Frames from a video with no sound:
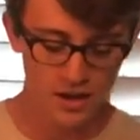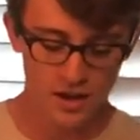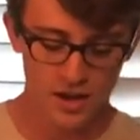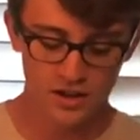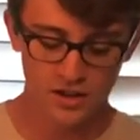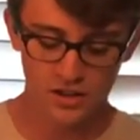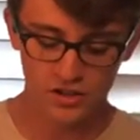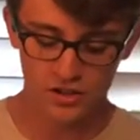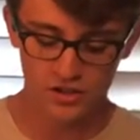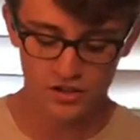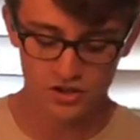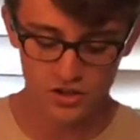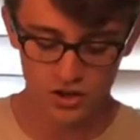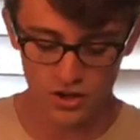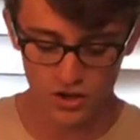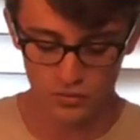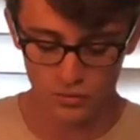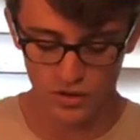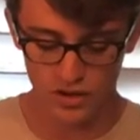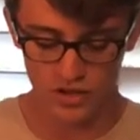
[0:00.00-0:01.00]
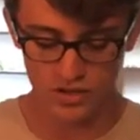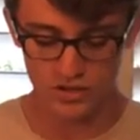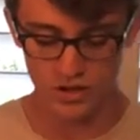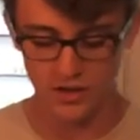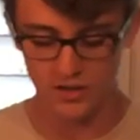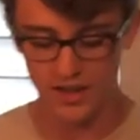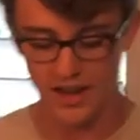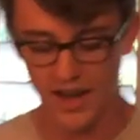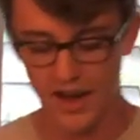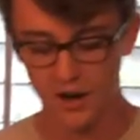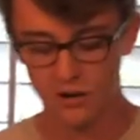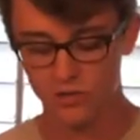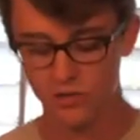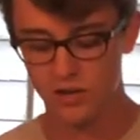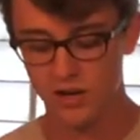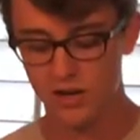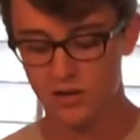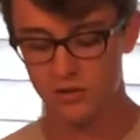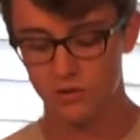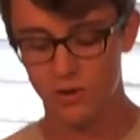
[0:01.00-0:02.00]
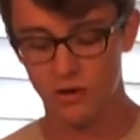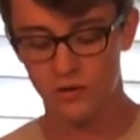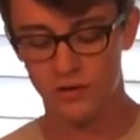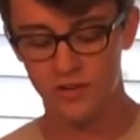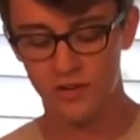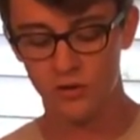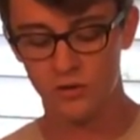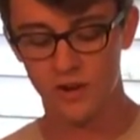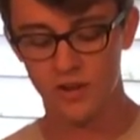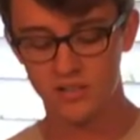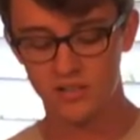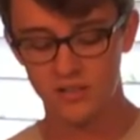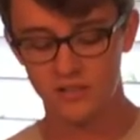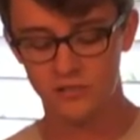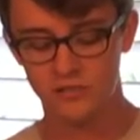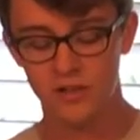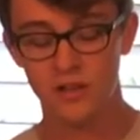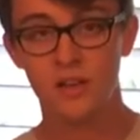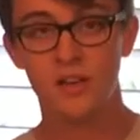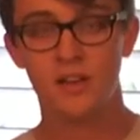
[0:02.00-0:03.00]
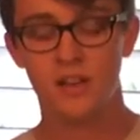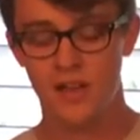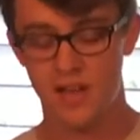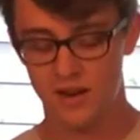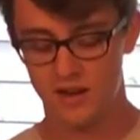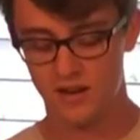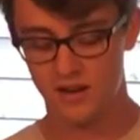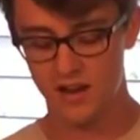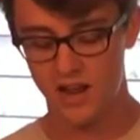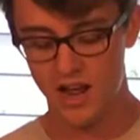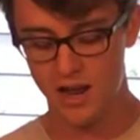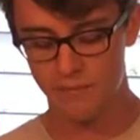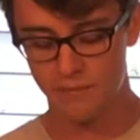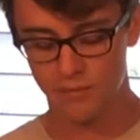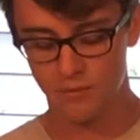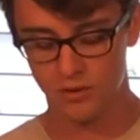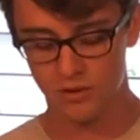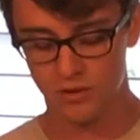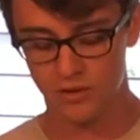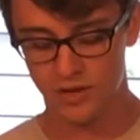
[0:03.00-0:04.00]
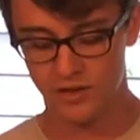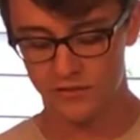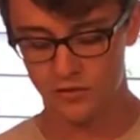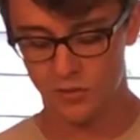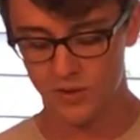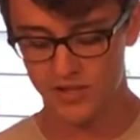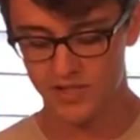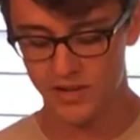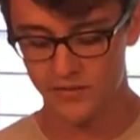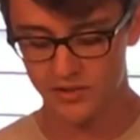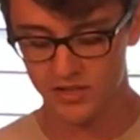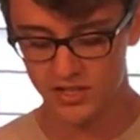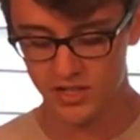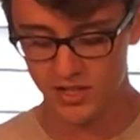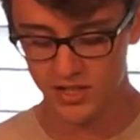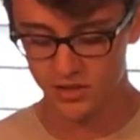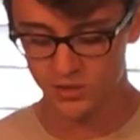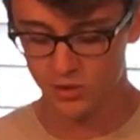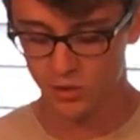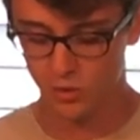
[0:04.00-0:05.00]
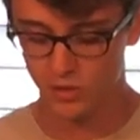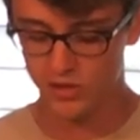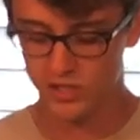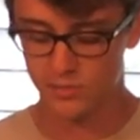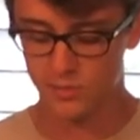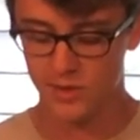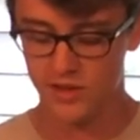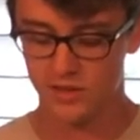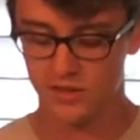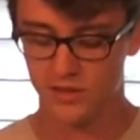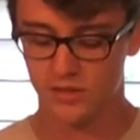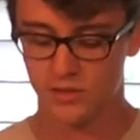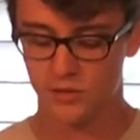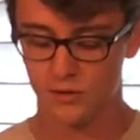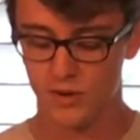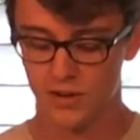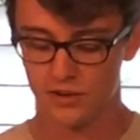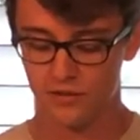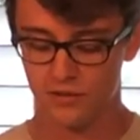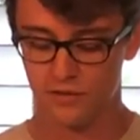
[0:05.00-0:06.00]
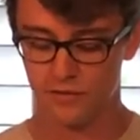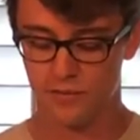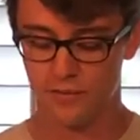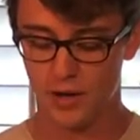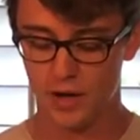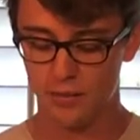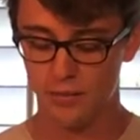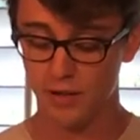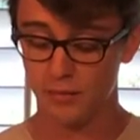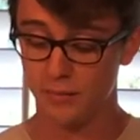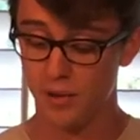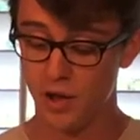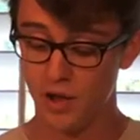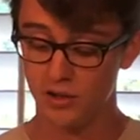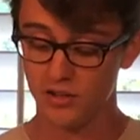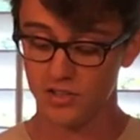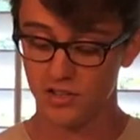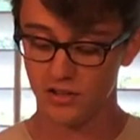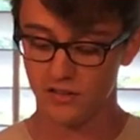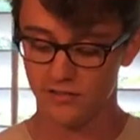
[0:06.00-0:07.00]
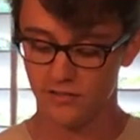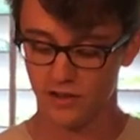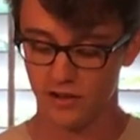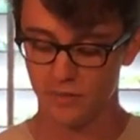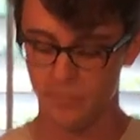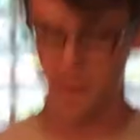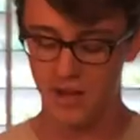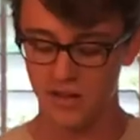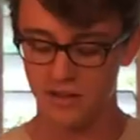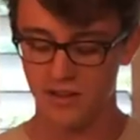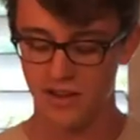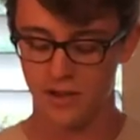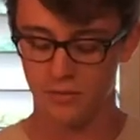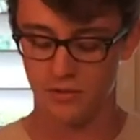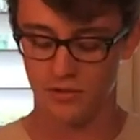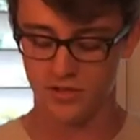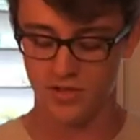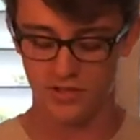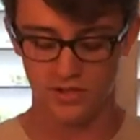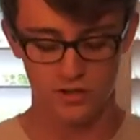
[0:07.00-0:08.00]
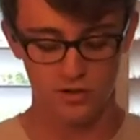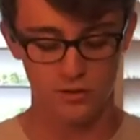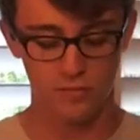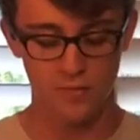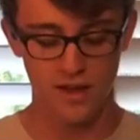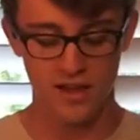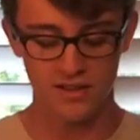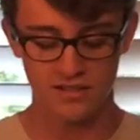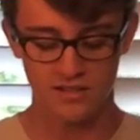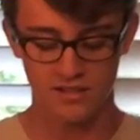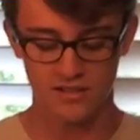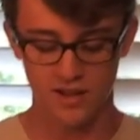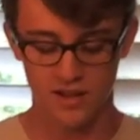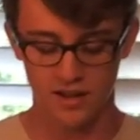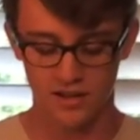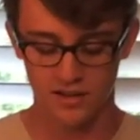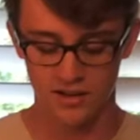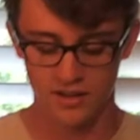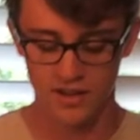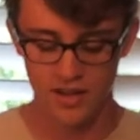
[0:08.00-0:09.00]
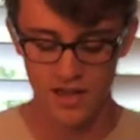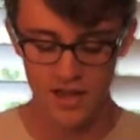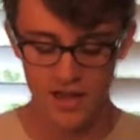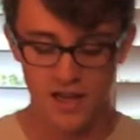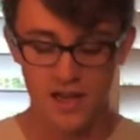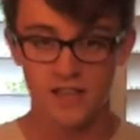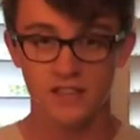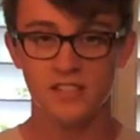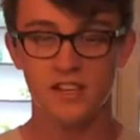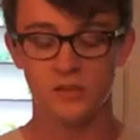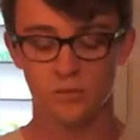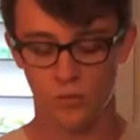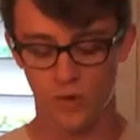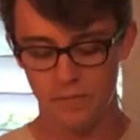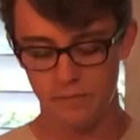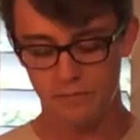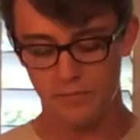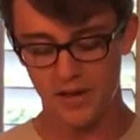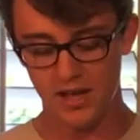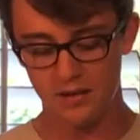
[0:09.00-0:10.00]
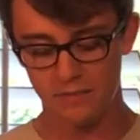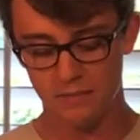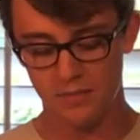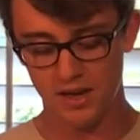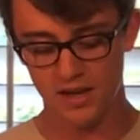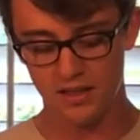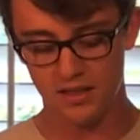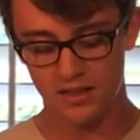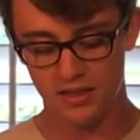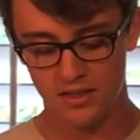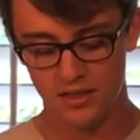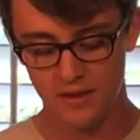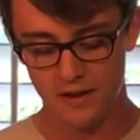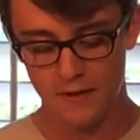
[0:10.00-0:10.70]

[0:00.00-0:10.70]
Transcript: Another concern was, are they house trained or already aggressive? And in April of 2017, Corey Smith, the director of public policy for companion animals at the Humane Society, says one big myth